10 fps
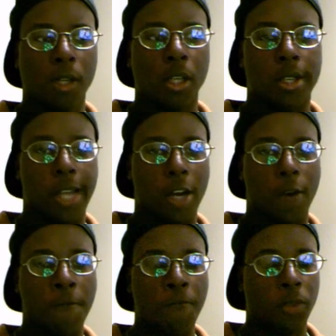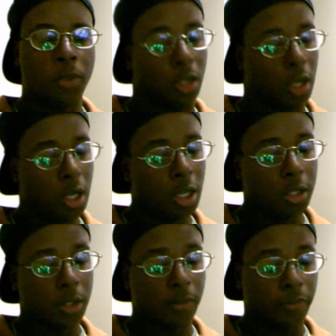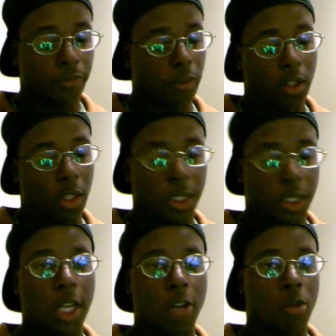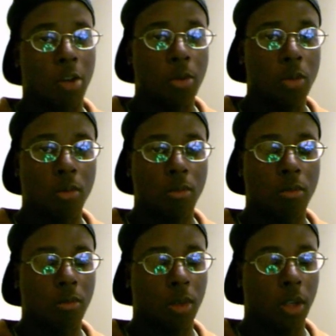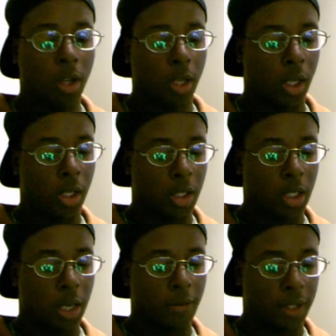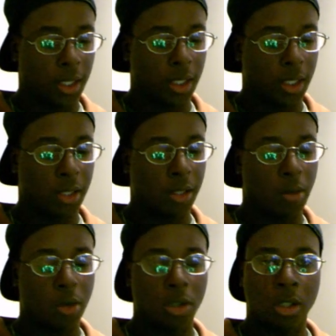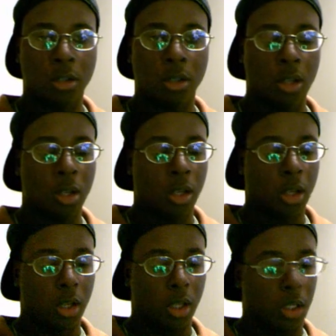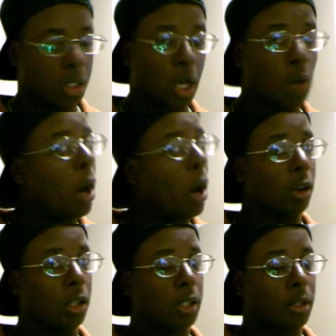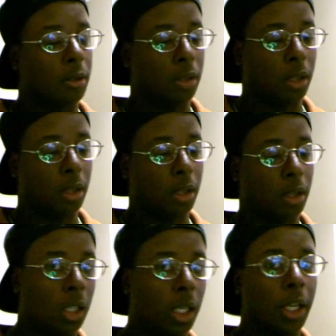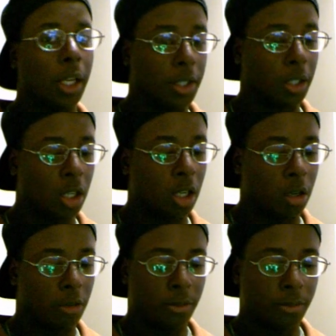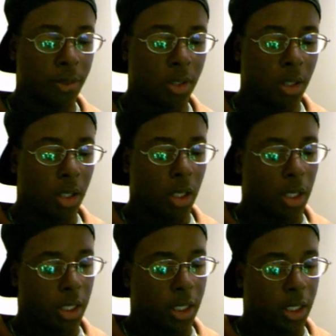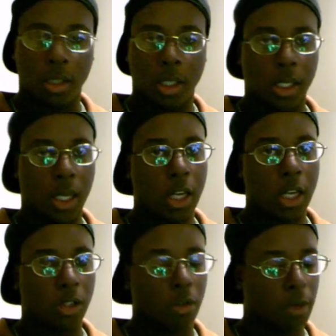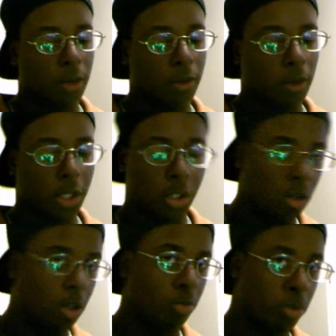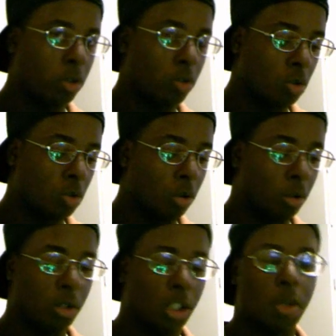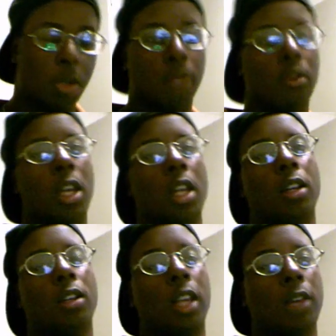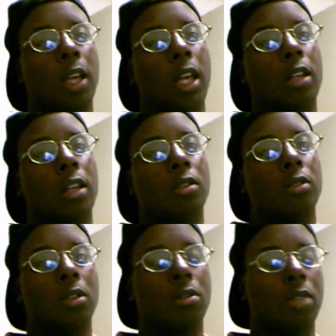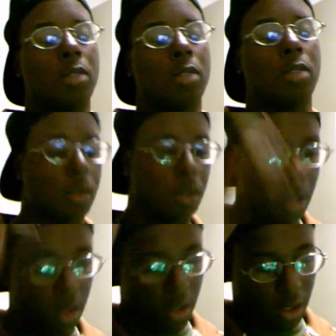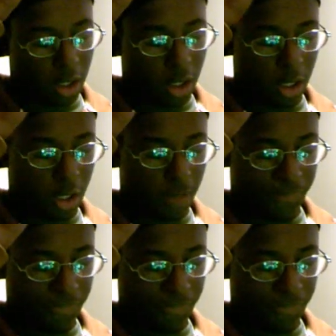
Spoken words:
Now, the cons, it doesn't have rumble, it doesn't have a 6-axis motion, it's not wireless, and the light doesn't cut off. And at times you may feel like you're going to break the controller, especially if you're heavy-handed on certain games. I